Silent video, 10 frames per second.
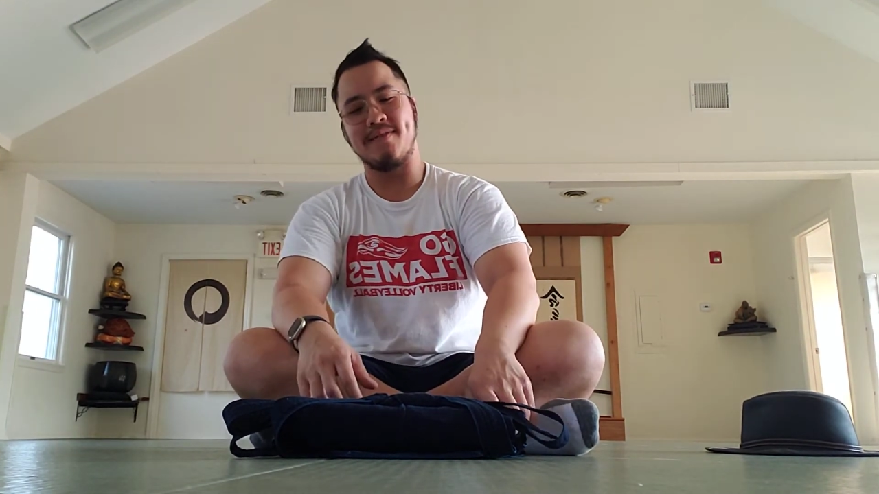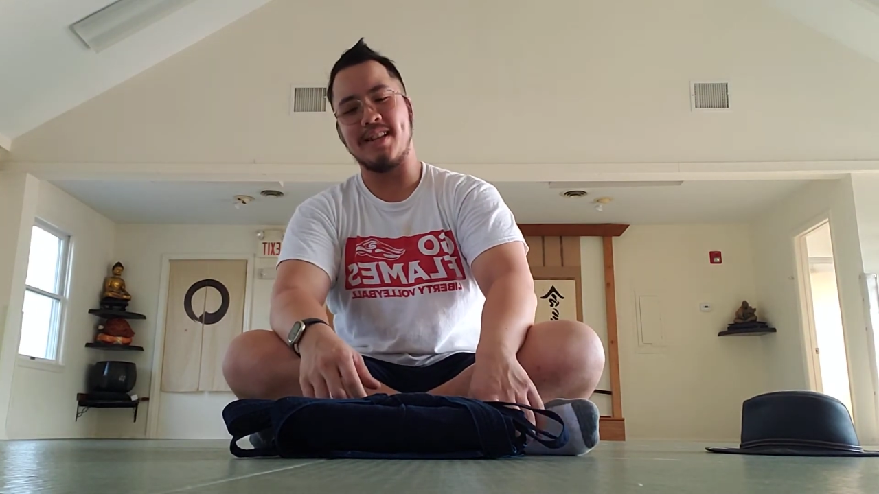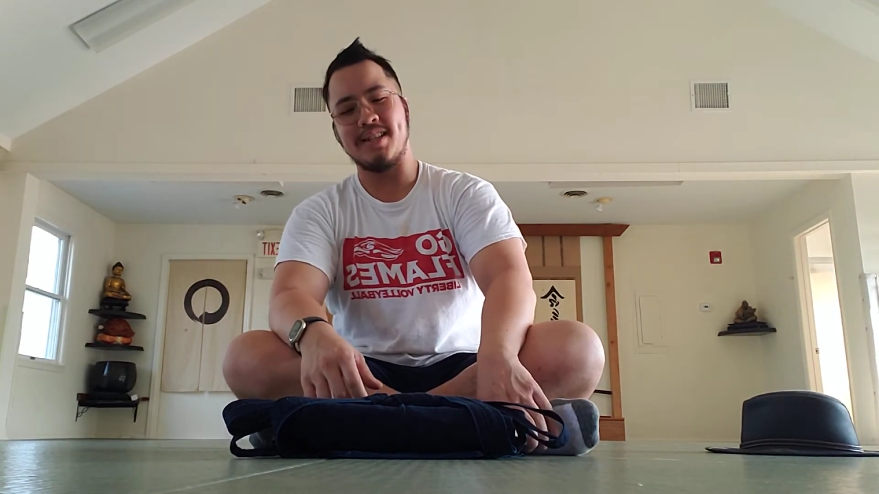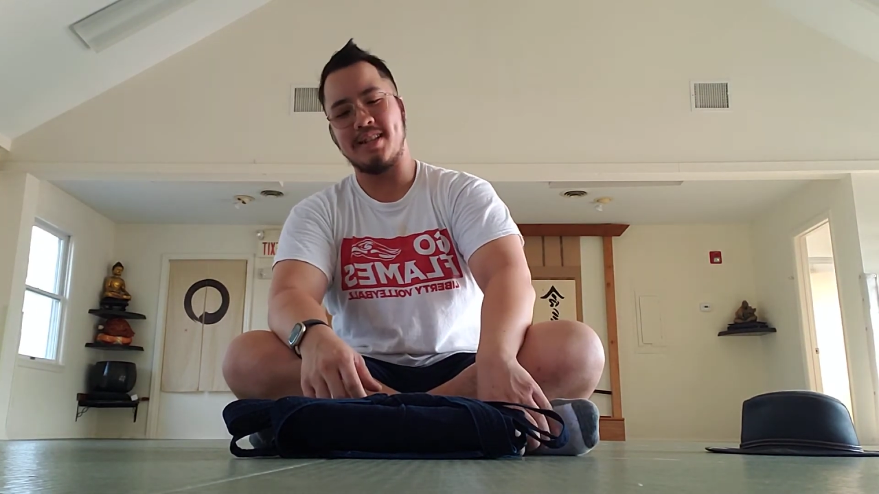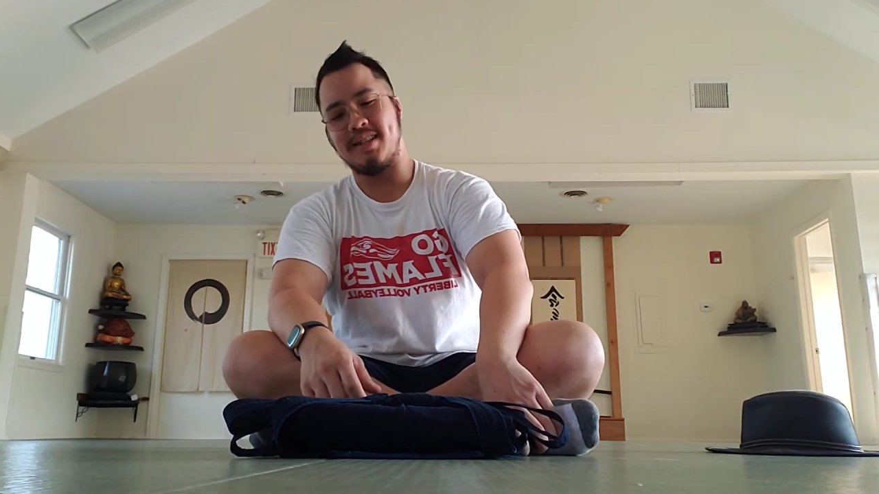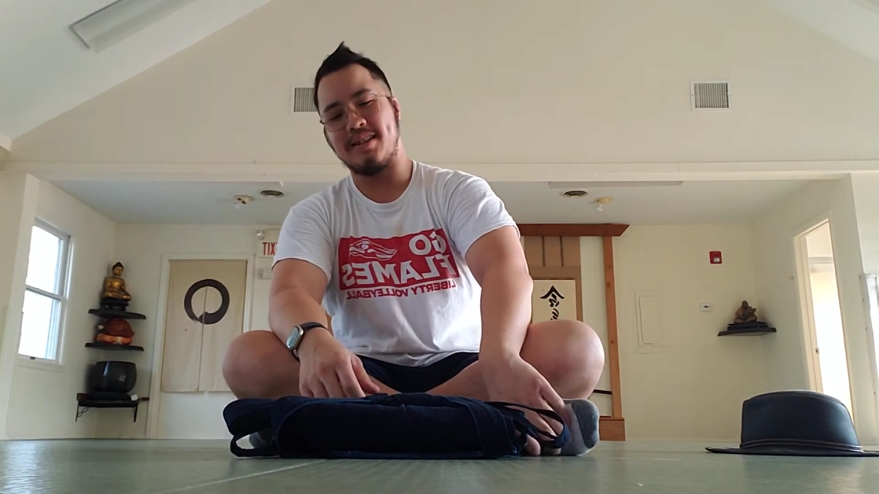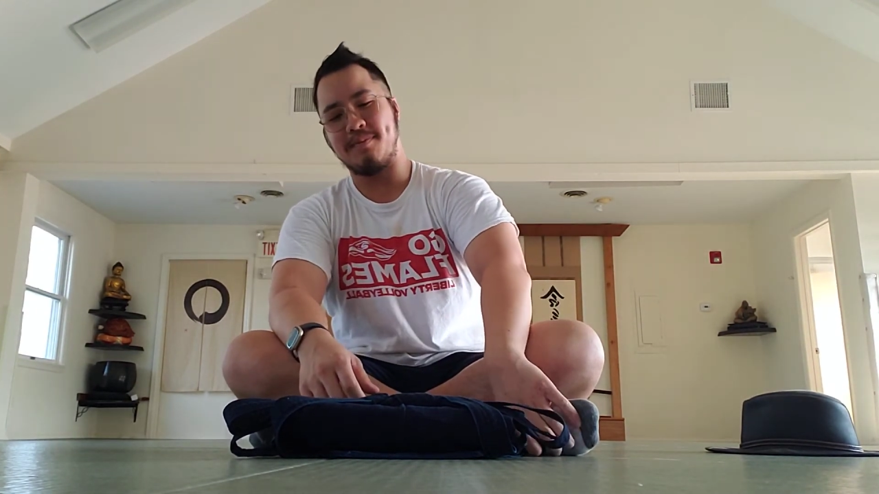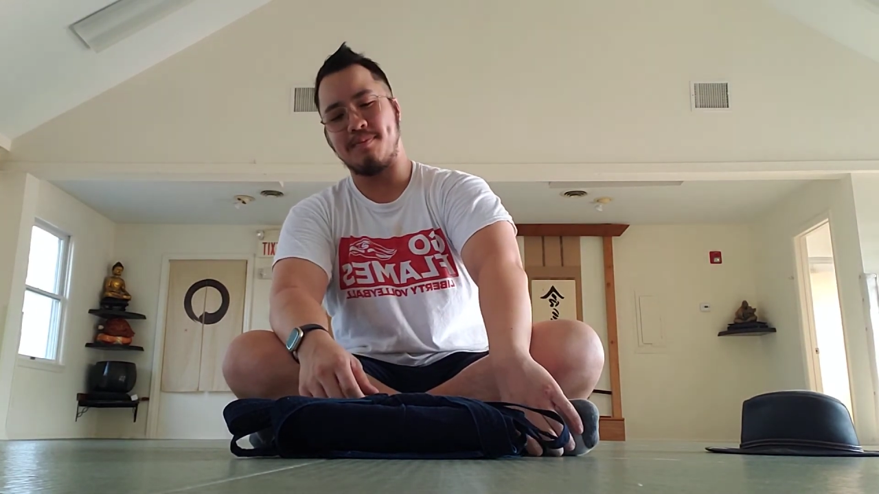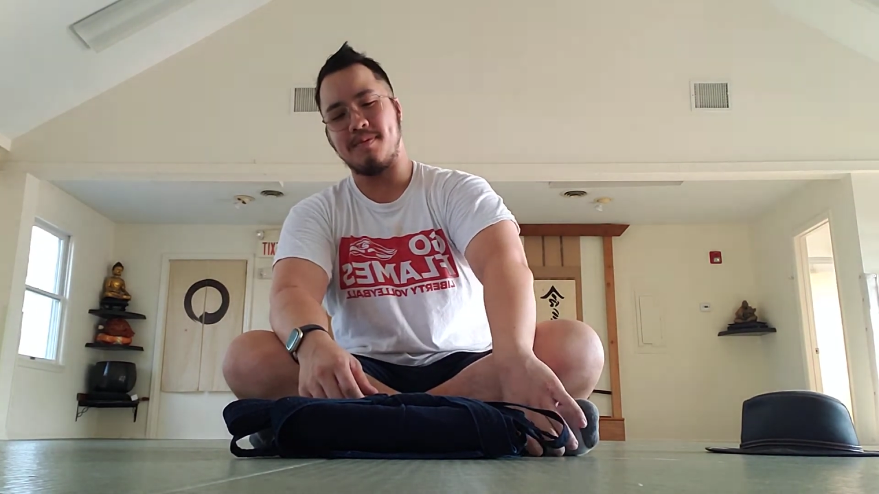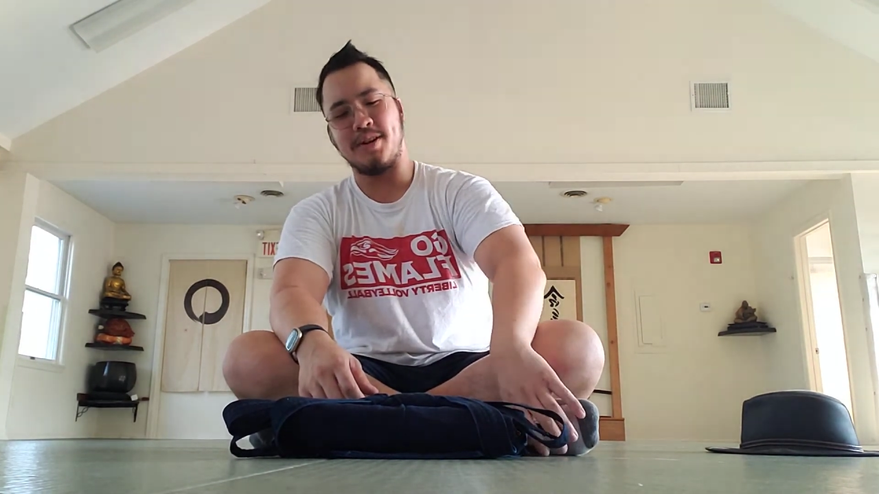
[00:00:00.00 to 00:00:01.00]
that's
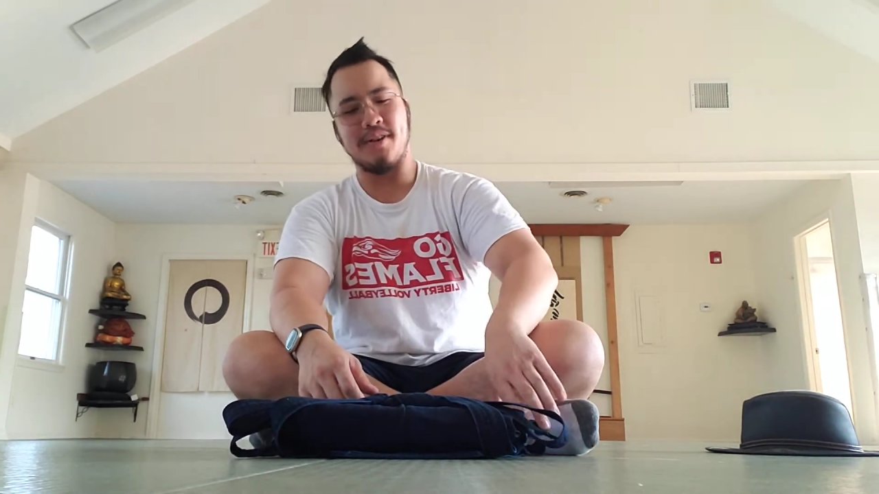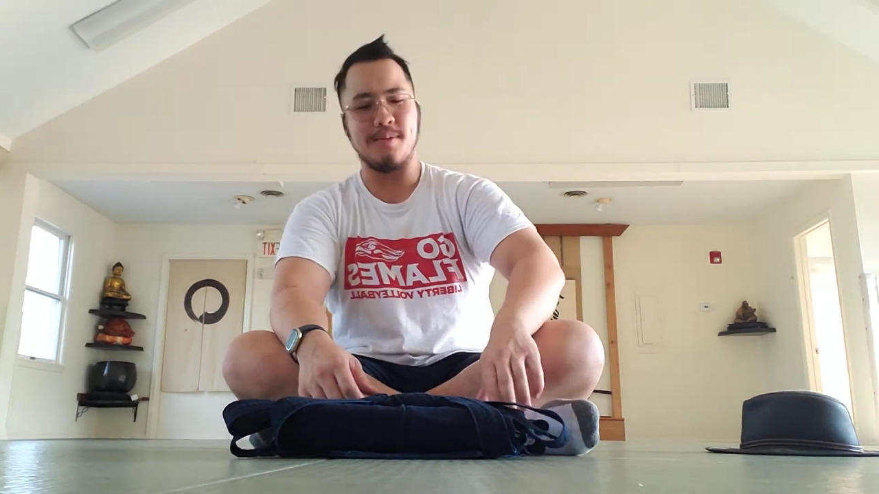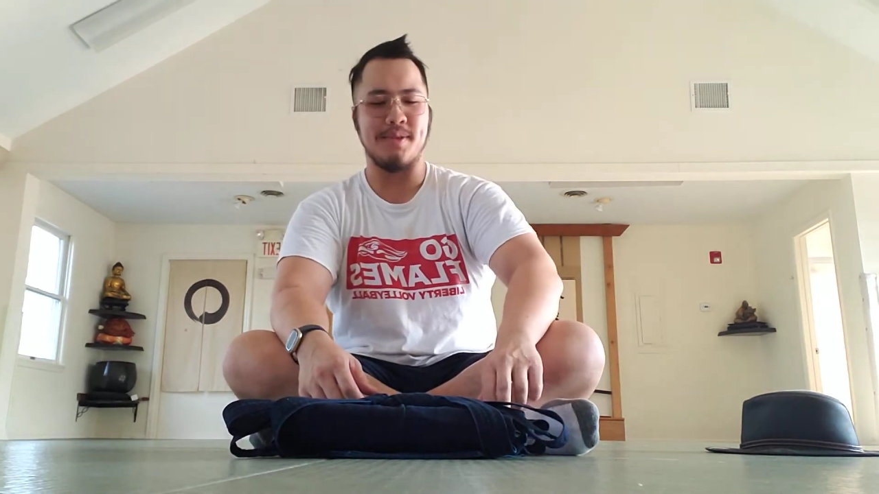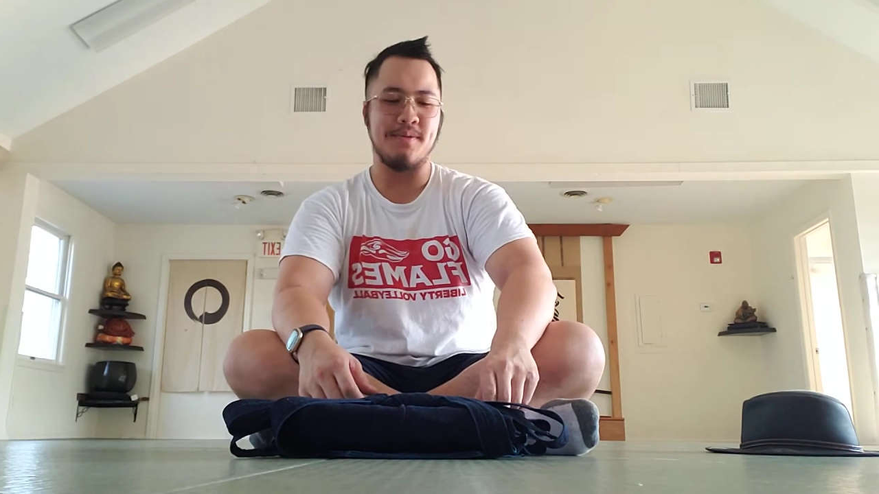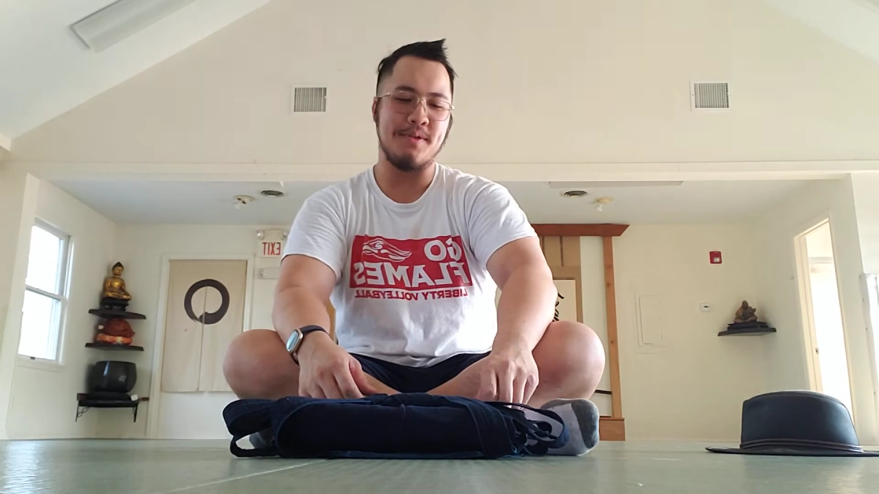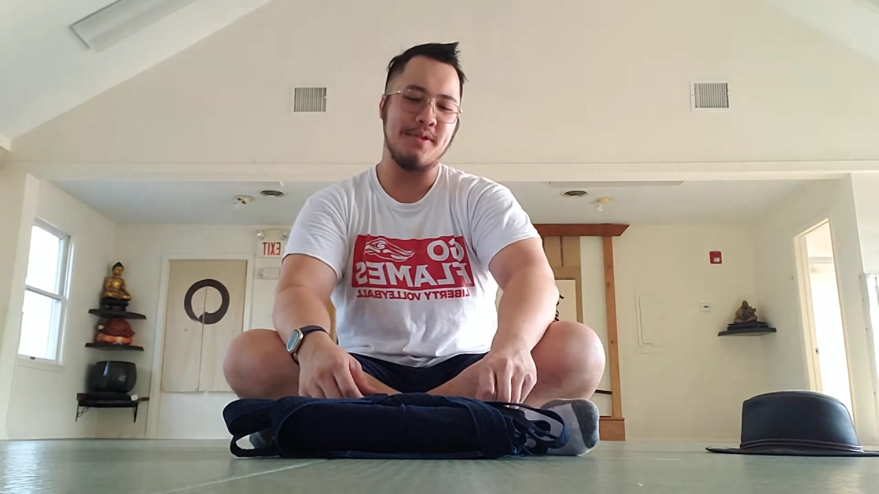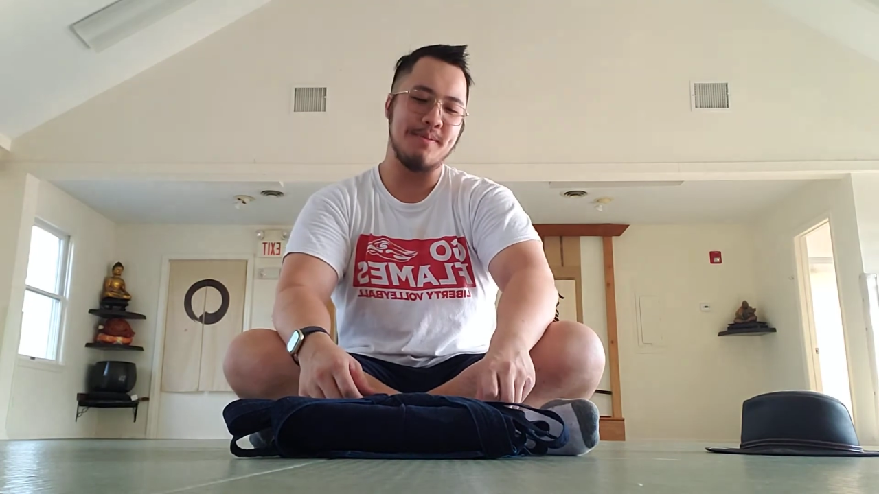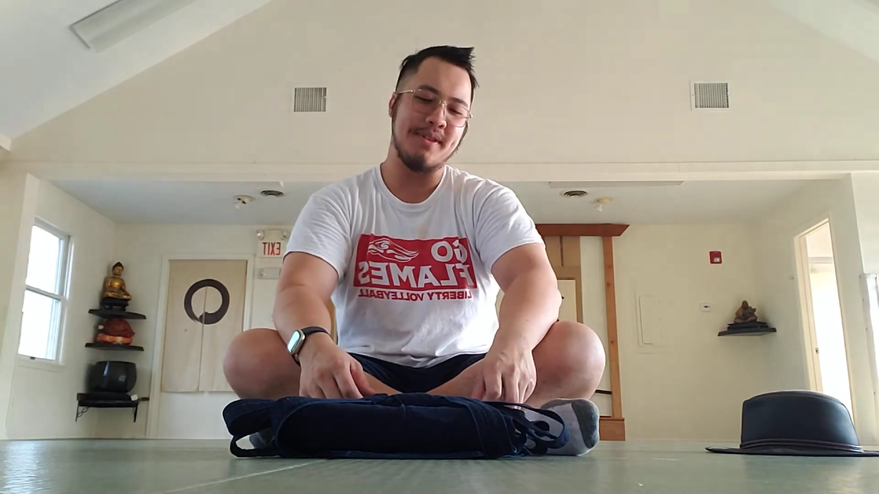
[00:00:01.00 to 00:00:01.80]
incredibly rude,